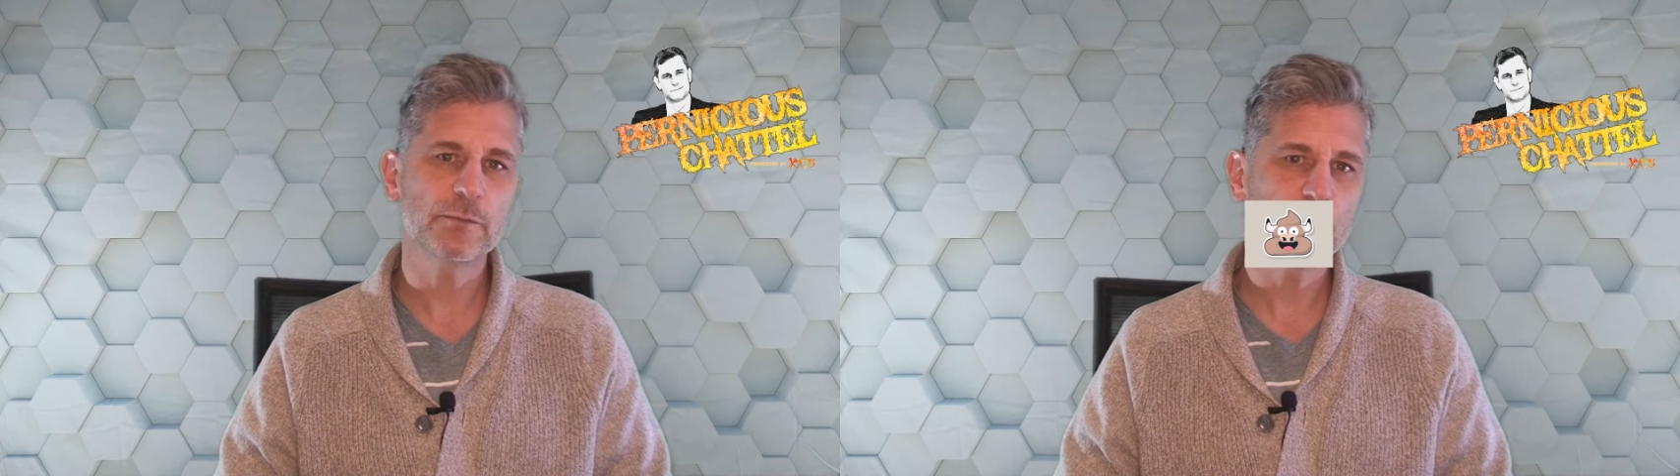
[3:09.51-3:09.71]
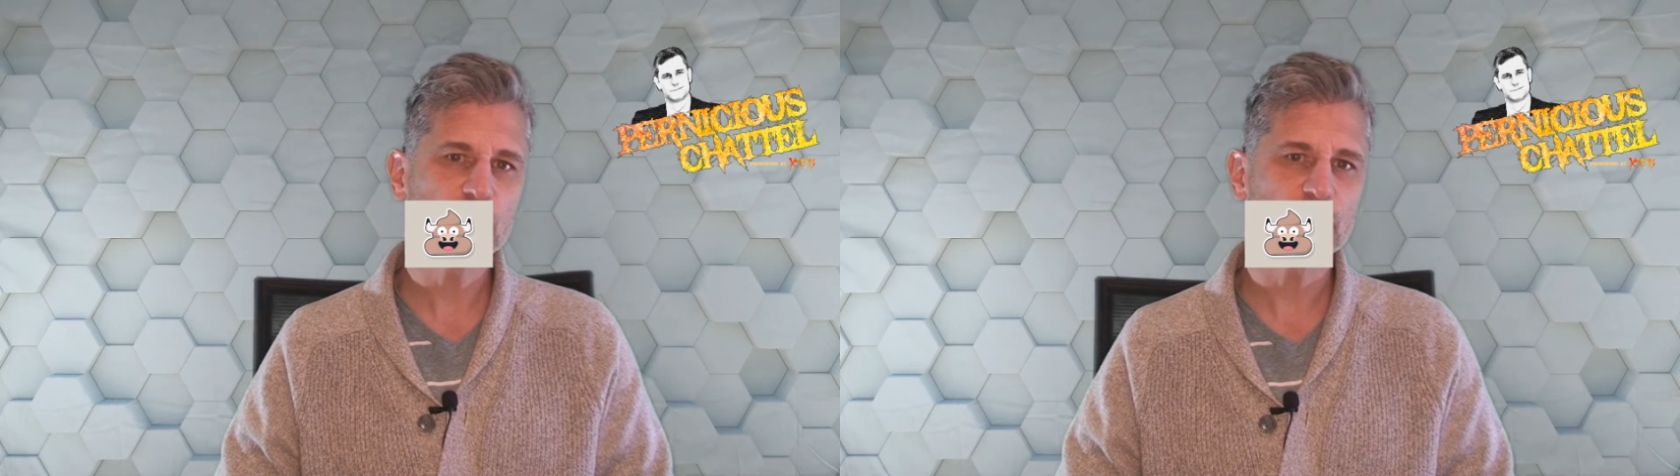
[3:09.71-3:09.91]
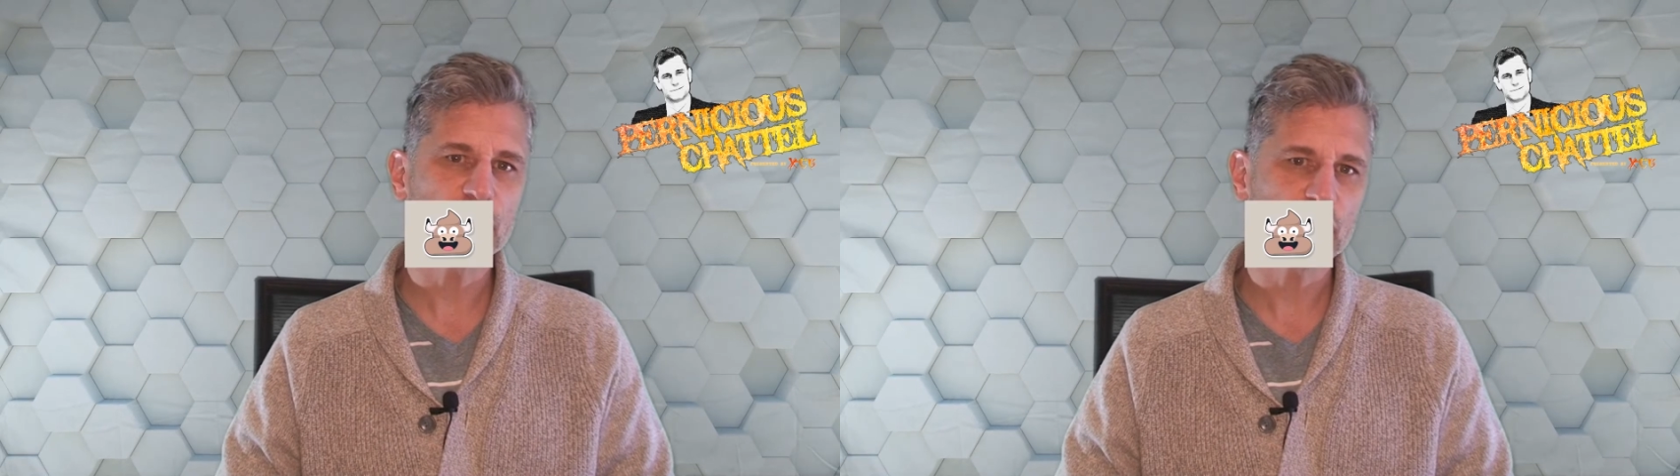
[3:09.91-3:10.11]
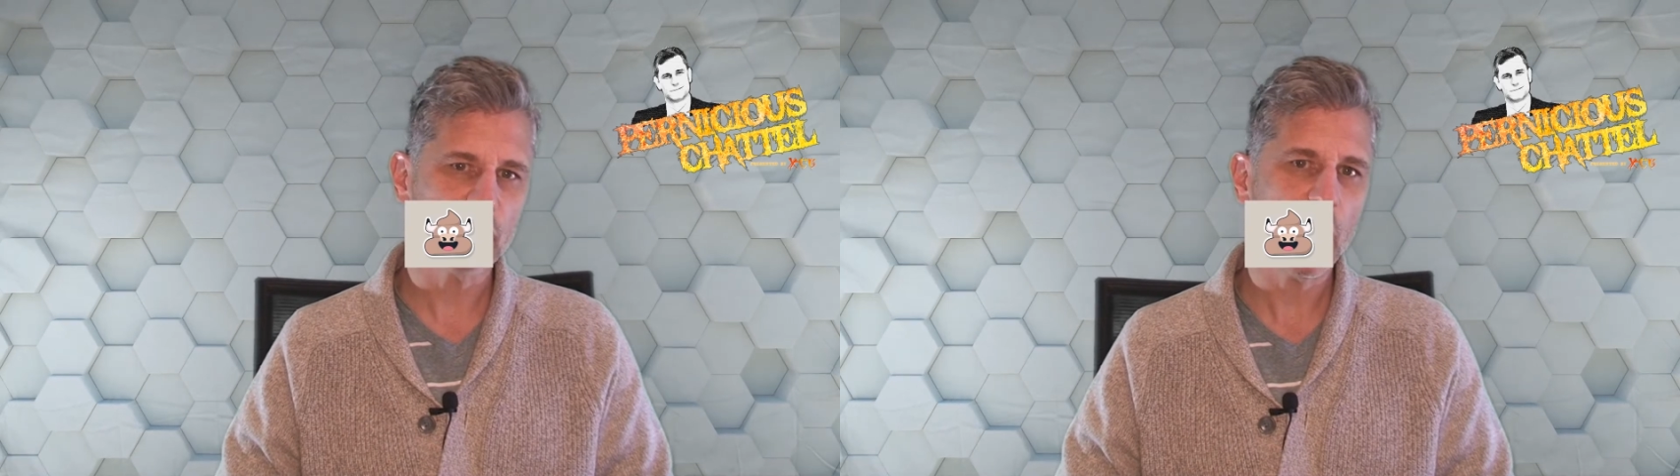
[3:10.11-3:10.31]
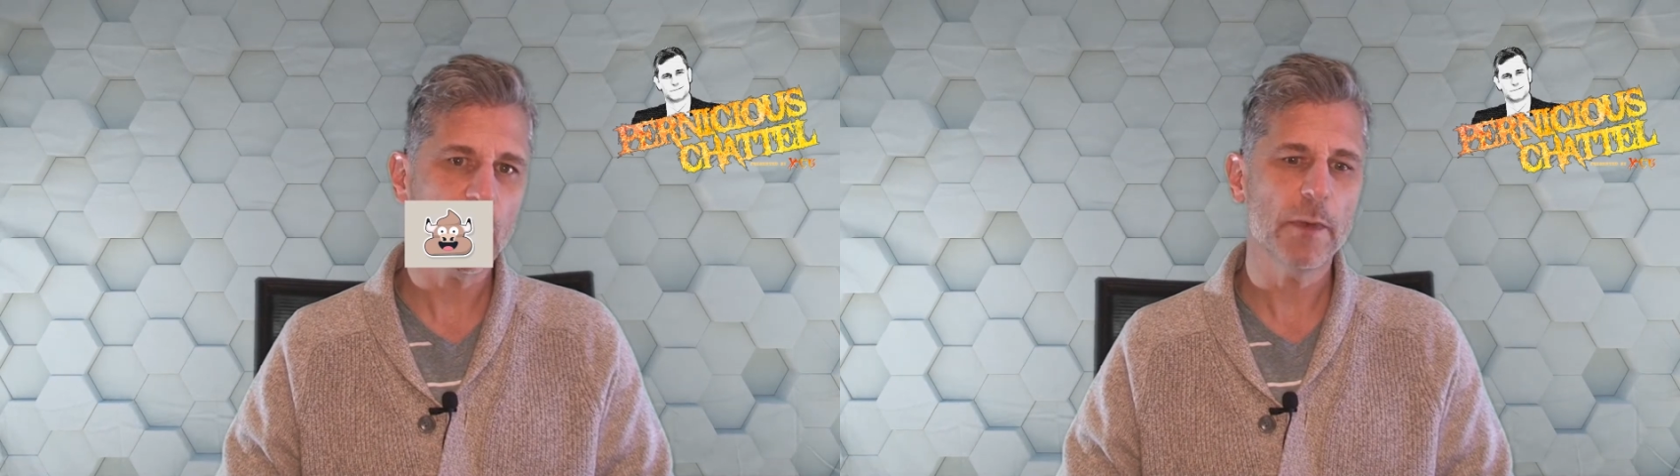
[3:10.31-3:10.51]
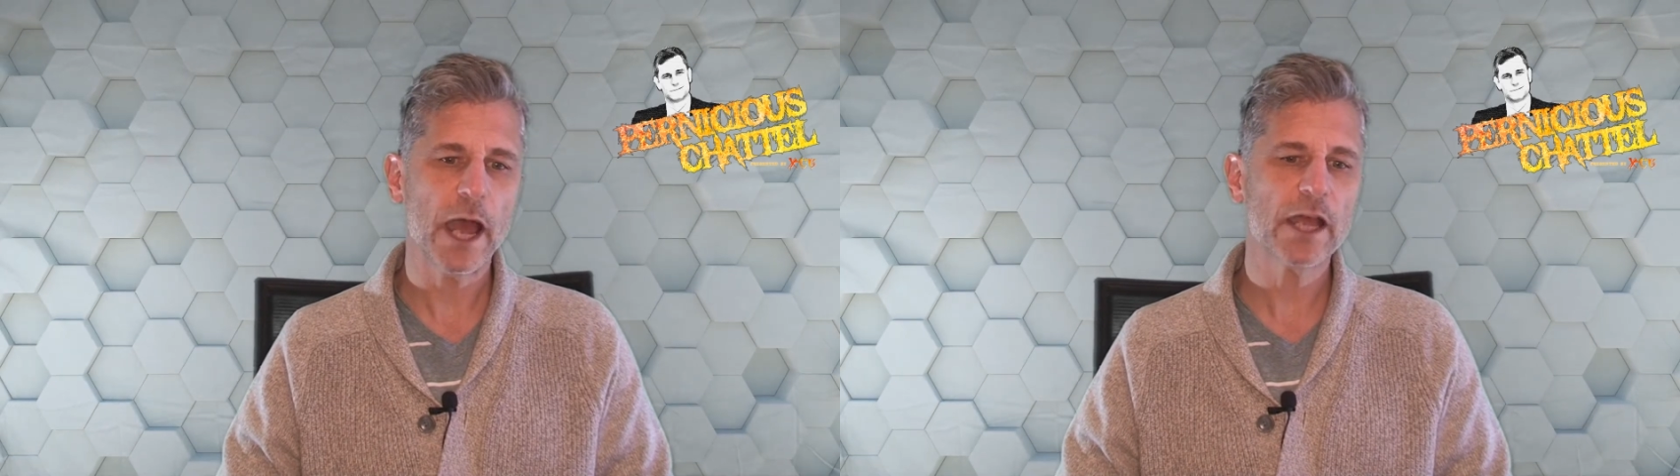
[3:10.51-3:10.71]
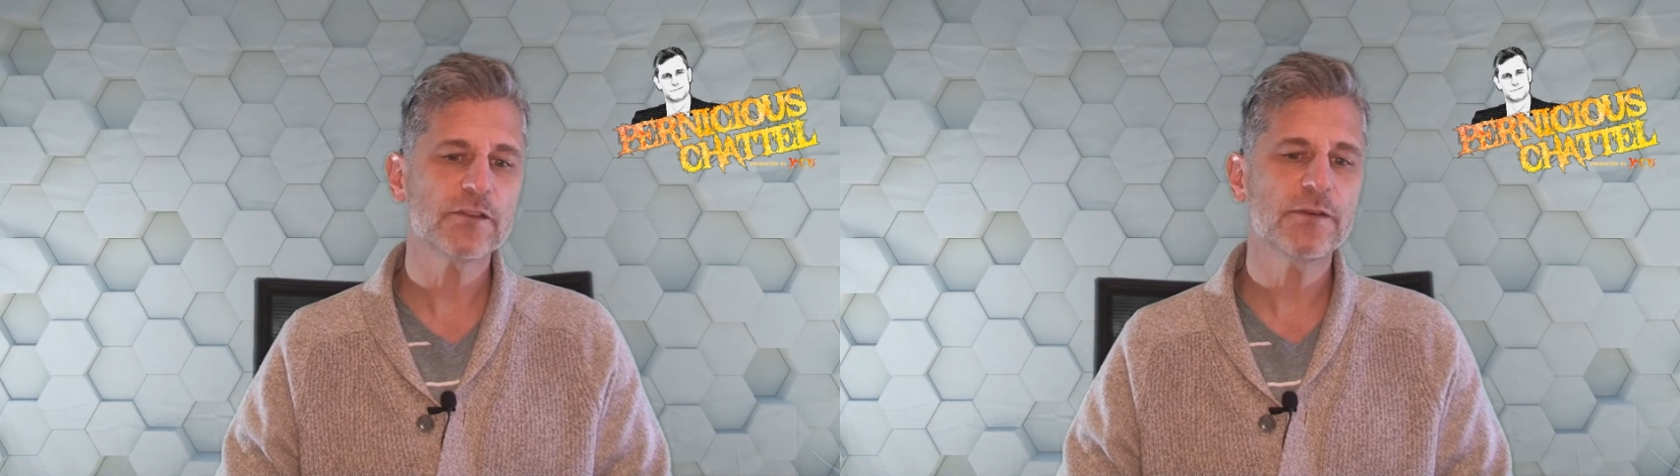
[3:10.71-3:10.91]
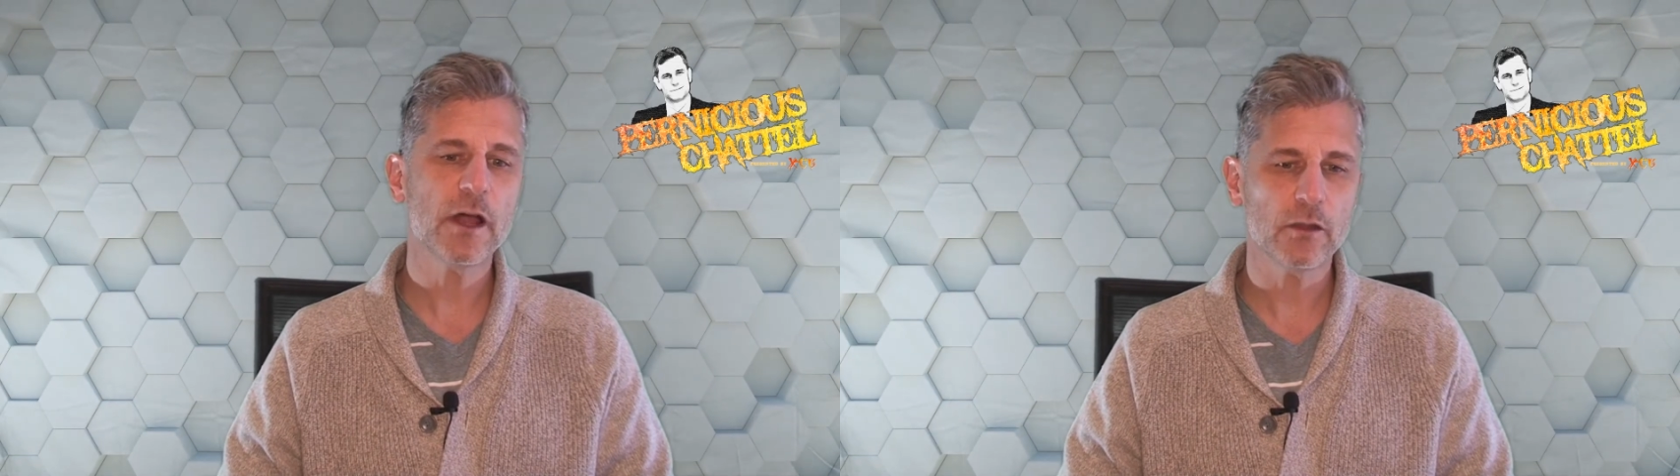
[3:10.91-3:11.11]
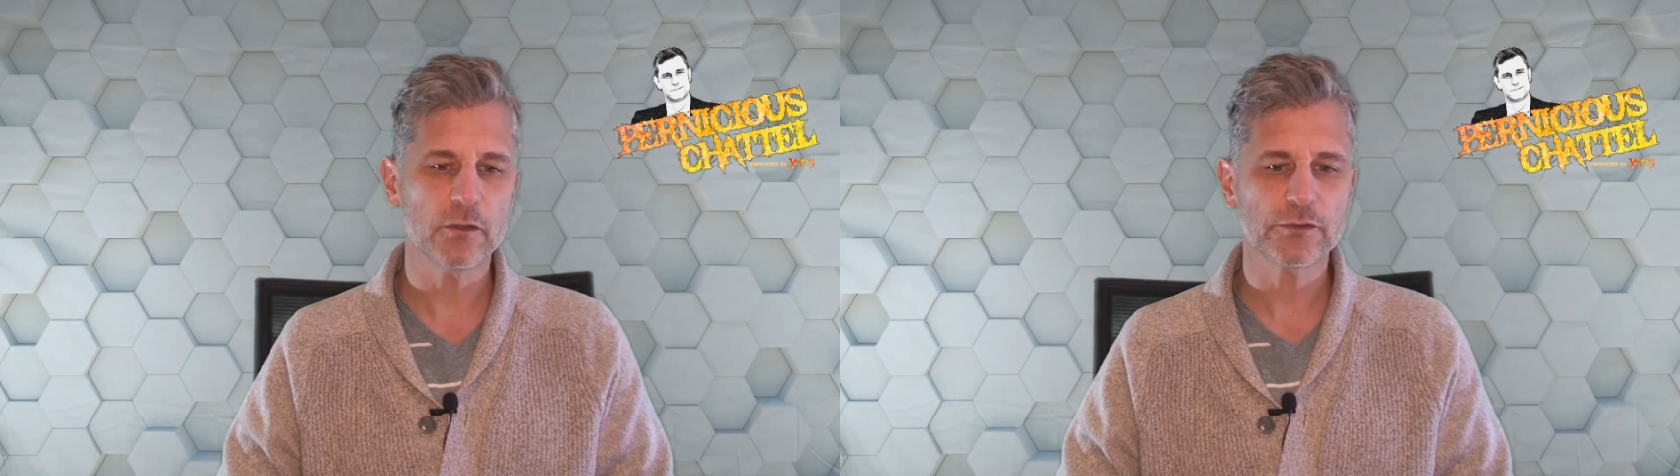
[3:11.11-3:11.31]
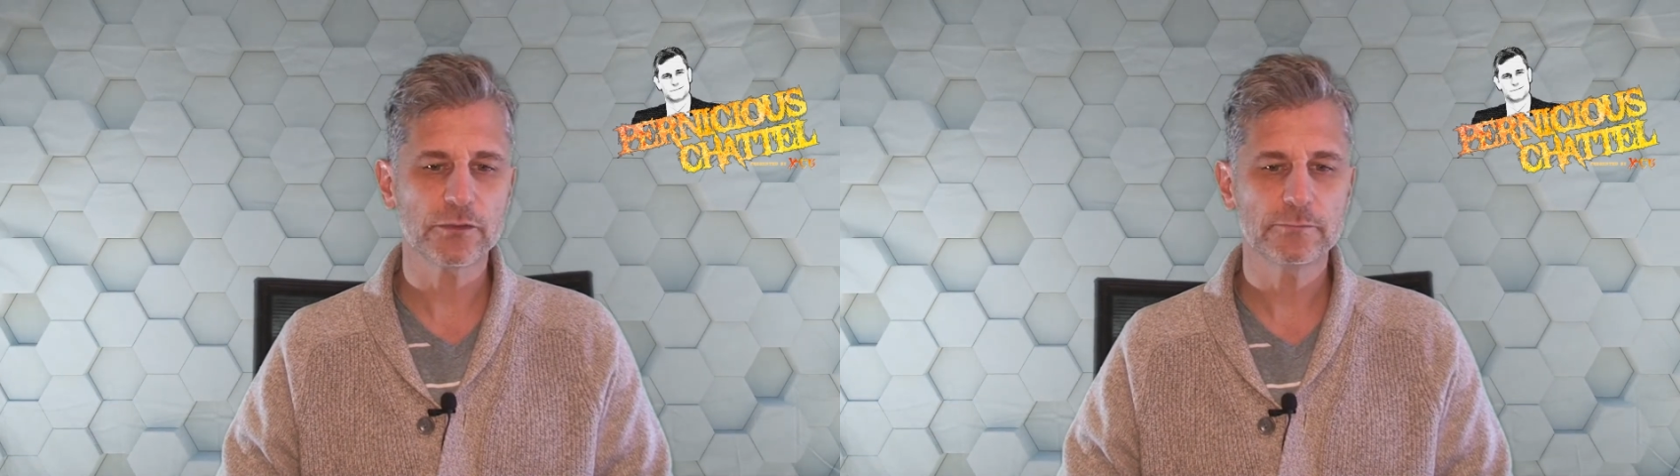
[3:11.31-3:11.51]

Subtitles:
bullshit job as follows,